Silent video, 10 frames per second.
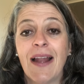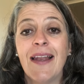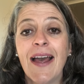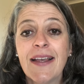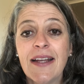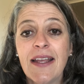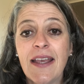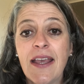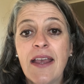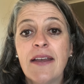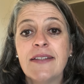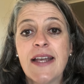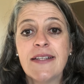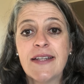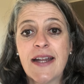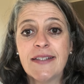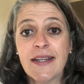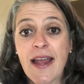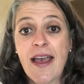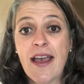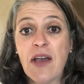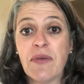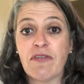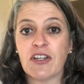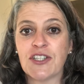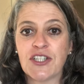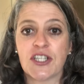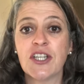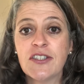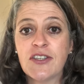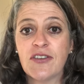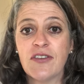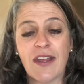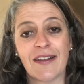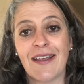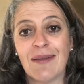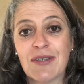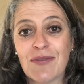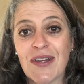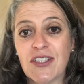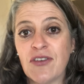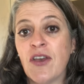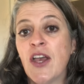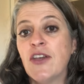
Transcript: Luckily, we've got Shinjitsu that can come to the rescue,